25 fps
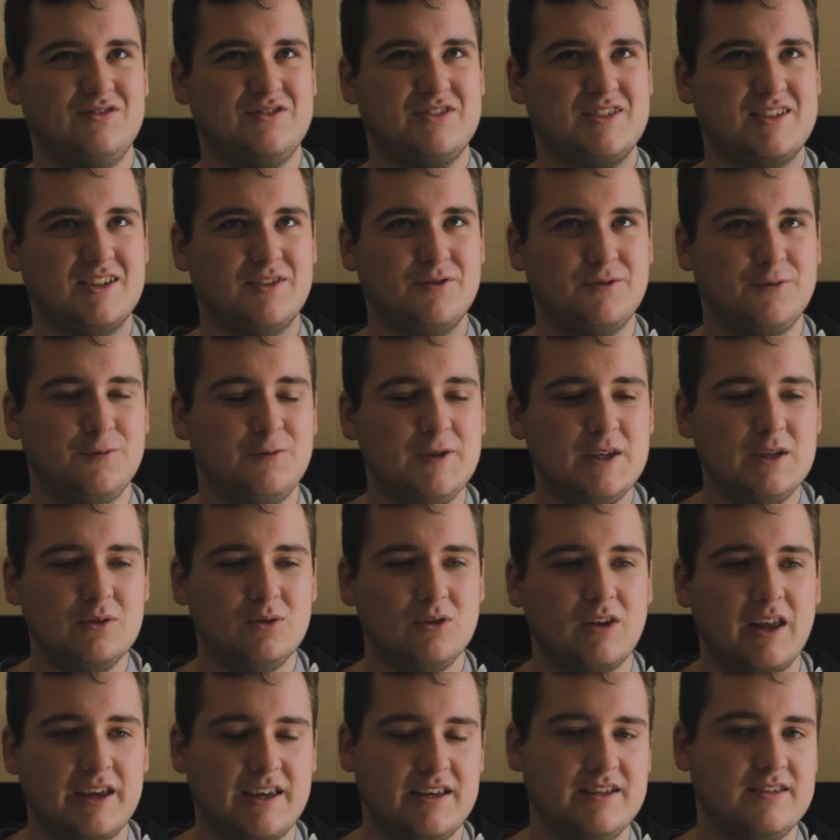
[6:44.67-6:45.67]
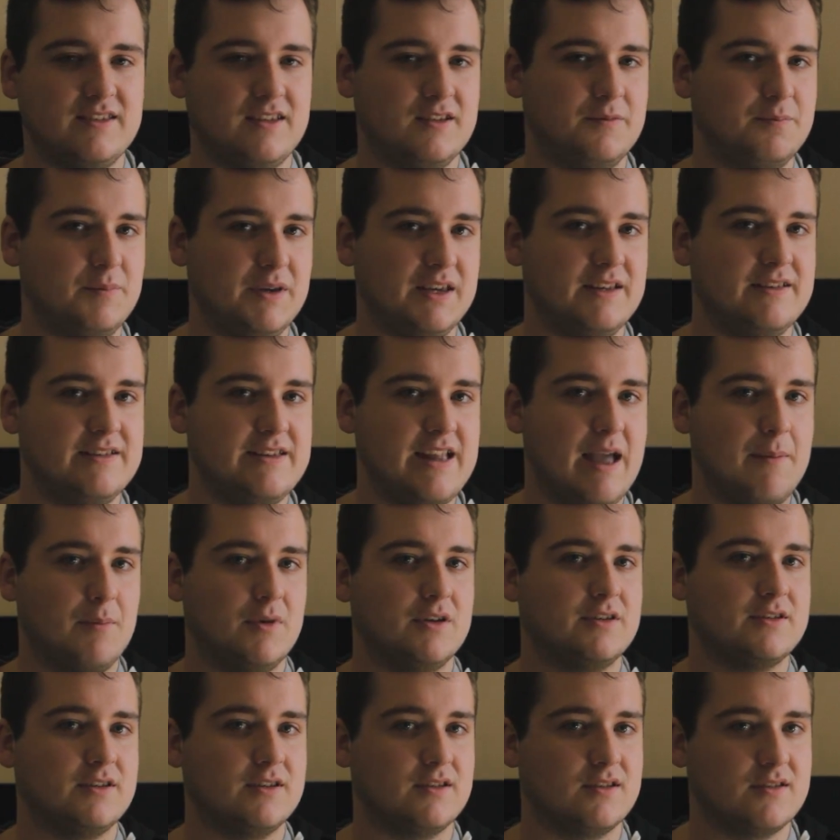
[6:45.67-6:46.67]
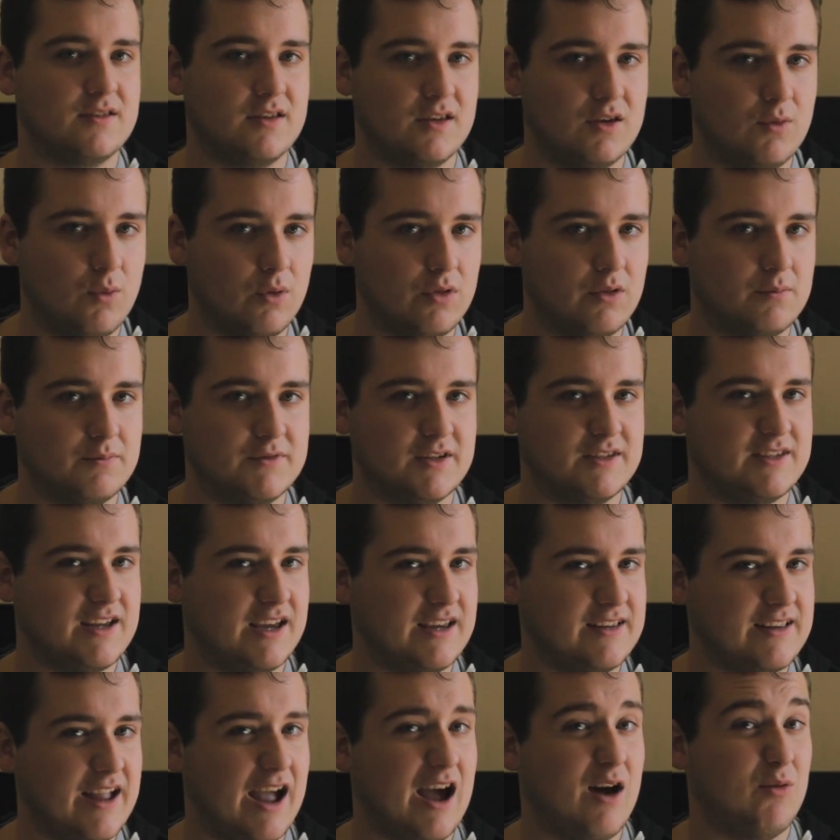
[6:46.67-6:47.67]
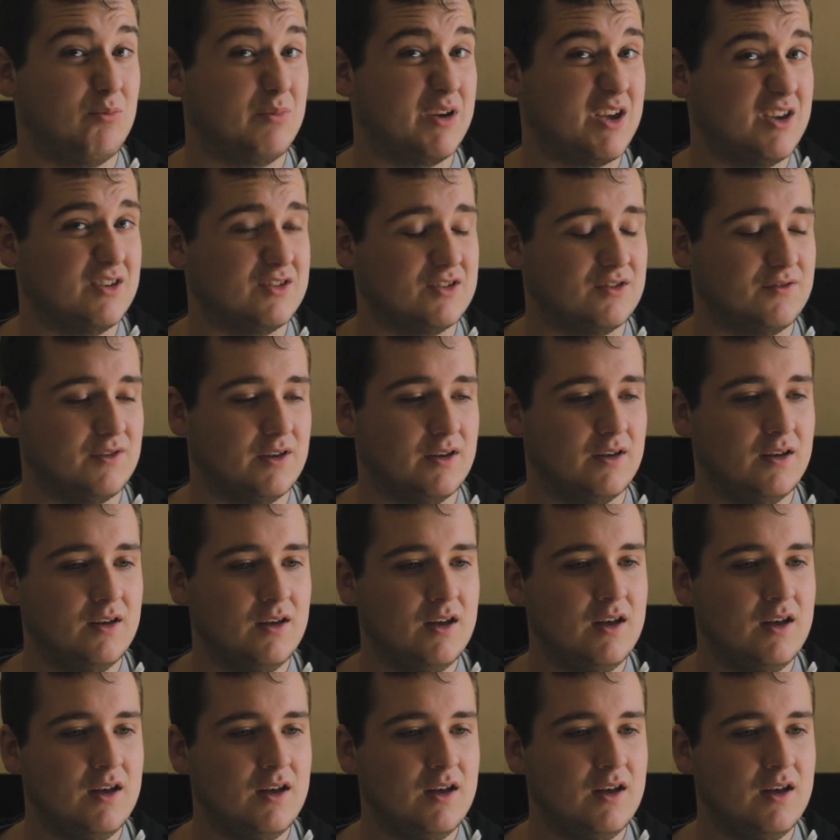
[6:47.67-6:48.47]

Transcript: to feel like he's this big nemesis that you want them to take down because of it.